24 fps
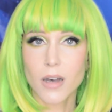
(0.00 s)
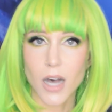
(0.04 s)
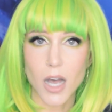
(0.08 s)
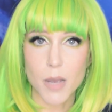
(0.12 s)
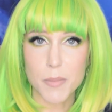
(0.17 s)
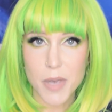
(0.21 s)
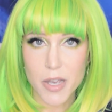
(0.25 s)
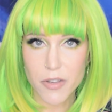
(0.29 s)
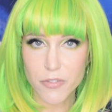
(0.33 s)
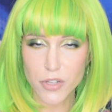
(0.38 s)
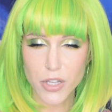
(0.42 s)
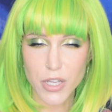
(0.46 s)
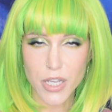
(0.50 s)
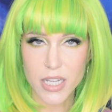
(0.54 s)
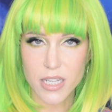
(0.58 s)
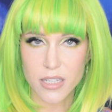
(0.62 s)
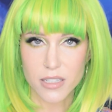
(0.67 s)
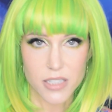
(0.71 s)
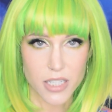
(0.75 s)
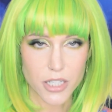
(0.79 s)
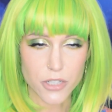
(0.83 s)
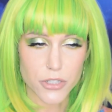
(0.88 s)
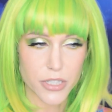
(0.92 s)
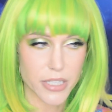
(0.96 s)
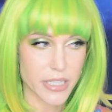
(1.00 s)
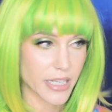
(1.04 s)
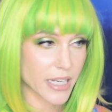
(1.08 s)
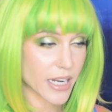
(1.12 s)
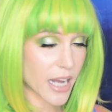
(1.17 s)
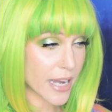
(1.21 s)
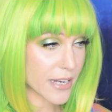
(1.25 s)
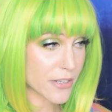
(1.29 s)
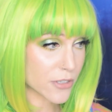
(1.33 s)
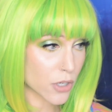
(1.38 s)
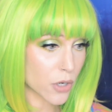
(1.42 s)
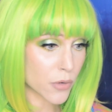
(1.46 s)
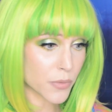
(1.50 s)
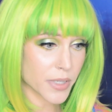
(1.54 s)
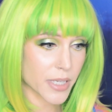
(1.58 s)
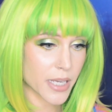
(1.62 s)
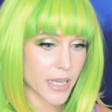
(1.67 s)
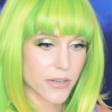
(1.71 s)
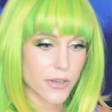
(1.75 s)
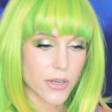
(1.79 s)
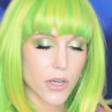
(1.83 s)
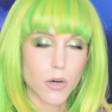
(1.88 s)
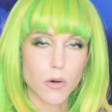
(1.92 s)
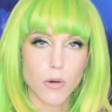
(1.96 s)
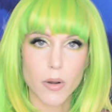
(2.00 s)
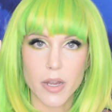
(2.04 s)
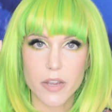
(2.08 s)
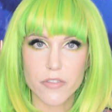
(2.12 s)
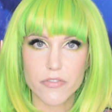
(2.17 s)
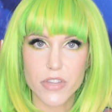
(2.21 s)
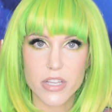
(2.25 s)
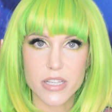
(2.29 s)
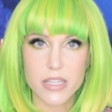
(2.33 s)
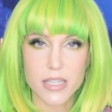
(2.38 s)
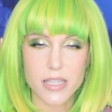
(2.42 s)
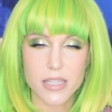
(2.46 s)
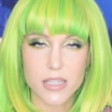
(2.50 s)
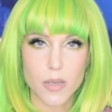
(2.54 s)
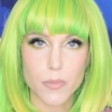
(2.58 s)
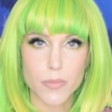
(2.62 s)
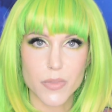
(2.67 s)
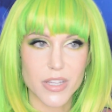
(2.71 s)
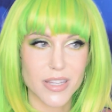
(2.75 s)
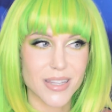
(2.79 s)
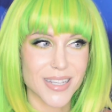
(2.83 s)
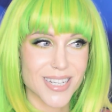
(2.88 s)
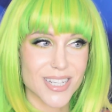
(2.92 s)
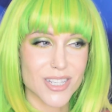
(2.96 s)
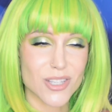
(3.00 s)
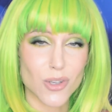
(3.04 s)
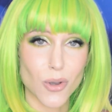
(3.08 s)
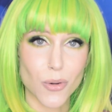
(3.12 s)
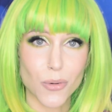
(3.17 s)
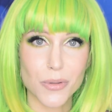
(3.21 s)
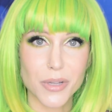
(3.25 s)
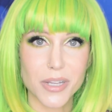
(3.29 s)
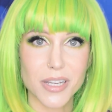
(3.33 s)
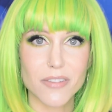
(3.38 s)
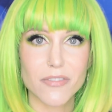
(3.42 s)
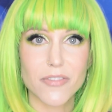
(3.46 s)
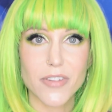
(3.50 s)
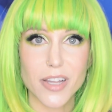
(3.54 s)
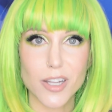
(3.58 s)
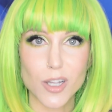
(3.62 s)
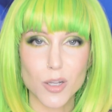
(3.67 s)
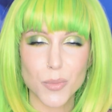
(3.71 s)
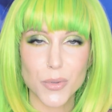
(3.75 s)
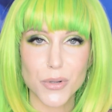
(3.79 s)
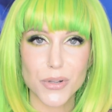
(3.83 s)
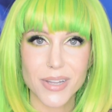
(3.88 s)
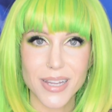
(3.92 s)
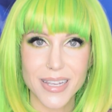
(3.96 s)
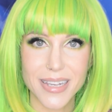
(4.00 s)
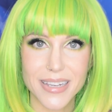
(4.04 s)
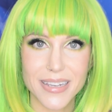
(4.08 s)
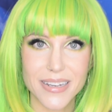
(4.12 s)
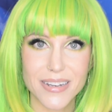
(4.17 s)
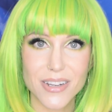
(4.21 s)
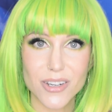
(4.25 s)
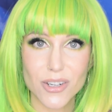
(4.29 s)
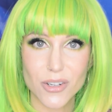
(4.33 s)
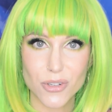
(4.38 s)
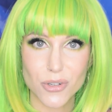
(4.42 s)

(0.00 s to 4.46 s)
I'm heavily considering it. I don't yet know if this is something that is only available in